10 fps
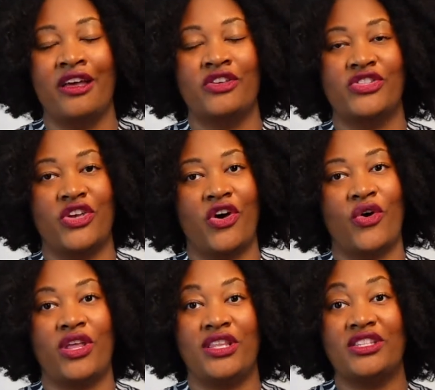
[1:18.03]
So
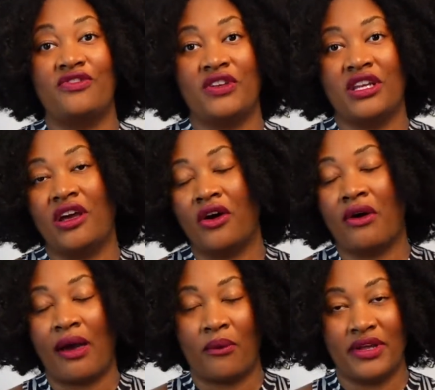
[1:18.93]
in this video,
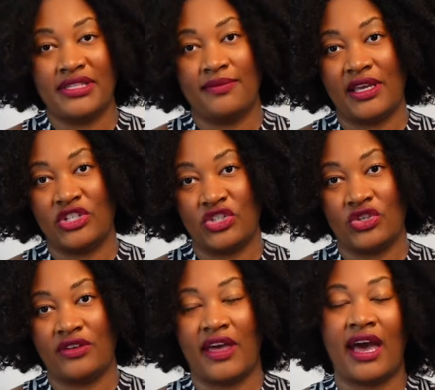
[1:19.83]
I wanted to make
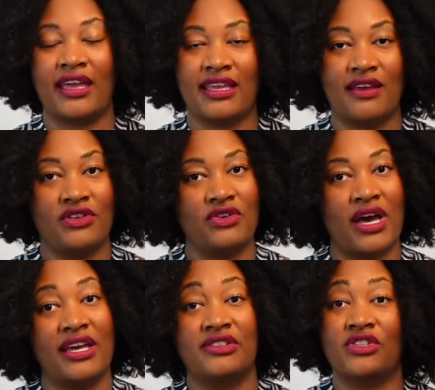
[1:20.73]
sure that I gave you
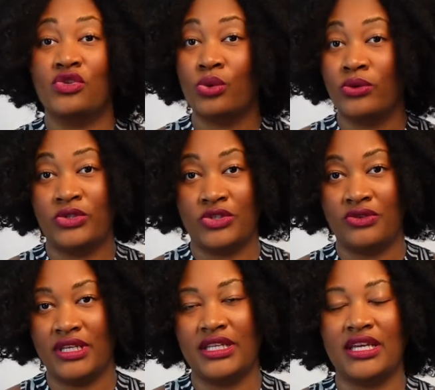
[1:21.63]
guys the tools you
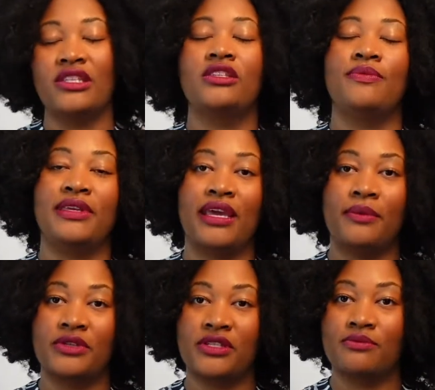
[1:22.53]
needed to be
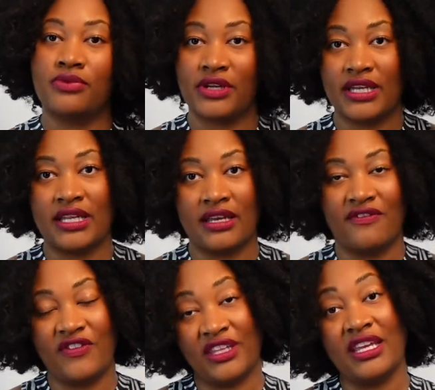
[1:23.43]
able to bring in
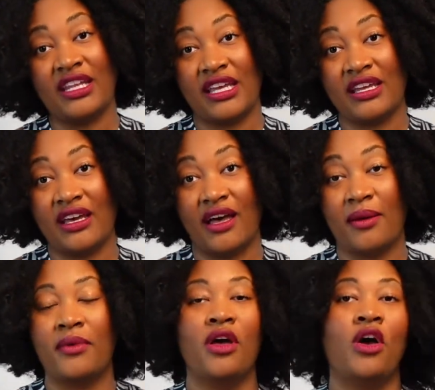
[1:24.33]
affiliate
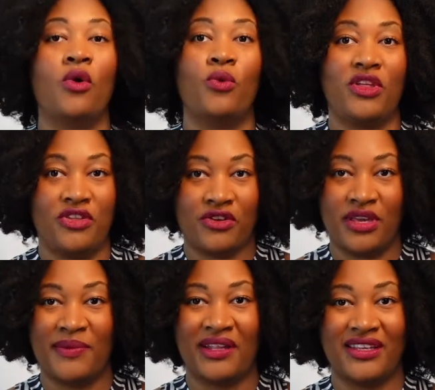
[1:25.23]
income with your
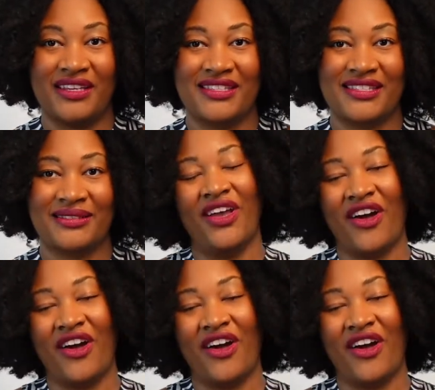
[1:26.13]
email list.